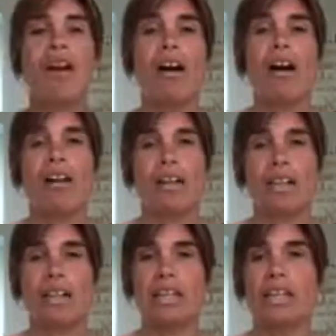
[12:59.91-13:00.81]

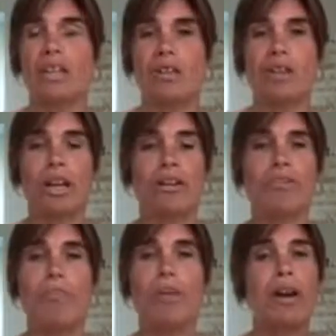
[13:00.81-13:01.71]
I, kind of
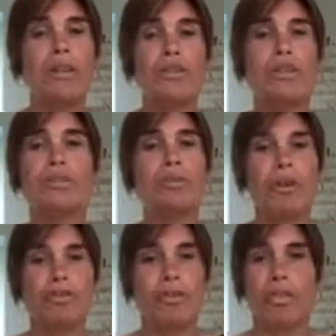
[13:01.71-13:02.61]
remind you
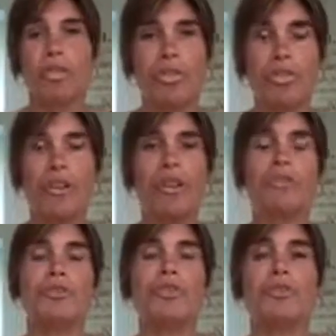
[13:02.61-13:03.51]
of,
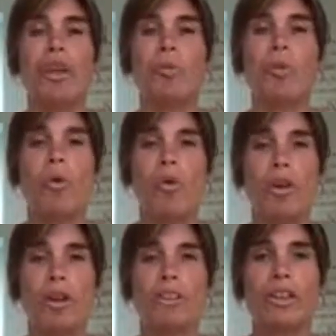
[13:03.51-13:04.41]
sort of like what
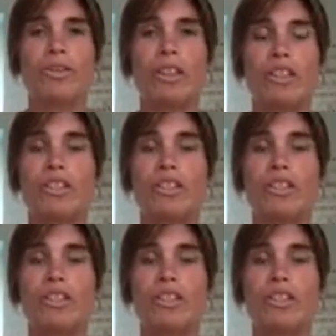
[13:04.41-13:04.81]
work that you need